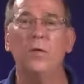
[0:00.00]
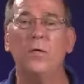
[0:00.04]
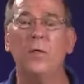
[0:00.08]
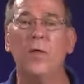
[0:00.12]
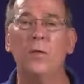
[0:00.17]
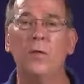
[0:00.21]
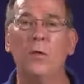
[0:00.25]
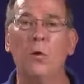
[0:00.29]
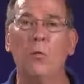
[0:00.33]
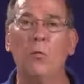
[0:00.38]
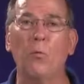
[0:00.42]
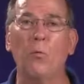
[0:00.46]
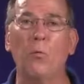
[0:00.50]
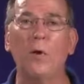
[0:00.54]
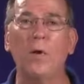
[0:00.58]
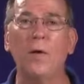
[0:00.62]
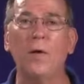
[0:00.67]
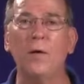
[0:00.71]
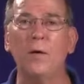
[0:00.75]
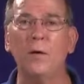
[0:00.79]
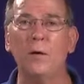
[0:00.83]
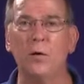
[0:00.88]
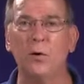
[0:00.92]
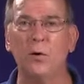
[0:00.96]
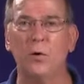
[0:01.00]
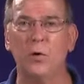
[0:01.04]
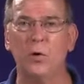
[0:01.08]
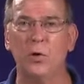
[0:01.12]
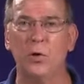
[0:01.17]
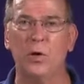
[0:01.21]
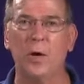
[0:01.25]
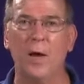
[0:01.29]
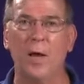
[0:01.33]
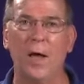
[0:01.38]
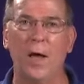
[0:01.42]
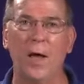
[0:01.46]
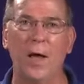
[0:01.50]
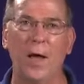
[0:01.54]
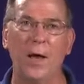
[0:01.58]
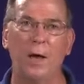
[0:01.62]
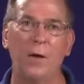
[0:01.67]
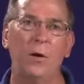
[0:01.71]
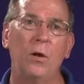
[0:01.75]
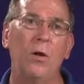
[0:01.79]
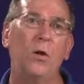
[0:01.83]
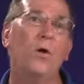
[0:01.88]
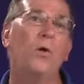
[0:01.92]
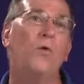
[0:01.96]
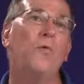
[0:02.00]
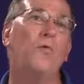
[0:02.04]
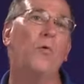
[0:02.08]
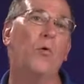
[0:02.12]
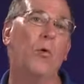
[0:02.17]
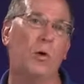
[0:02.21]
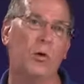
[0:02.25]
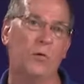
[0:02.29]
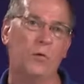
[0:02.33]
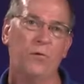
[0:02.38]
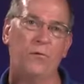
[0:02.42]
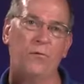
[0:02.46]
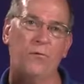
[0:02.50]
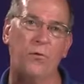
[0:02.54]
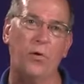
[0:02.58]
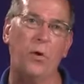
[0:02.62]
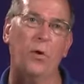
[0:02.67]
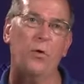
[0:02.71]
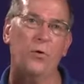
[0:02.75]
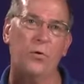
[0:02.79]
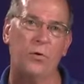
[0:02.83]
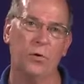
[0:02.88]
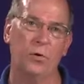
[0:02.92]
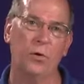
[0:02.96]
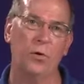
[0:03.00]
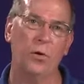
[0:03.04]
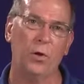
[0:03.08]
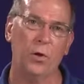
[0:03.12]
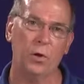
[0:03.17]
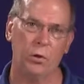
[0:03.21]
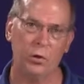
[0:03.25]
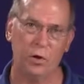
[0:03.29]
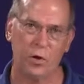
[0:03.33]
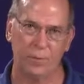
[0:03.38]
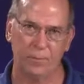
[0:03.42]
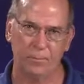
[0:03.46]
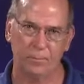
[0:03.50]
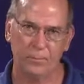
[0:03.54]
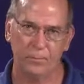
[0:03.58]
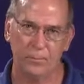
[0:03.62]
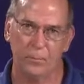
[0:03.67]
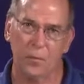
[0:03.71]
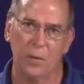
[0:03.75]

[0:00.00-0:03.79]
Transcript: than the ring cushion had for its first collision.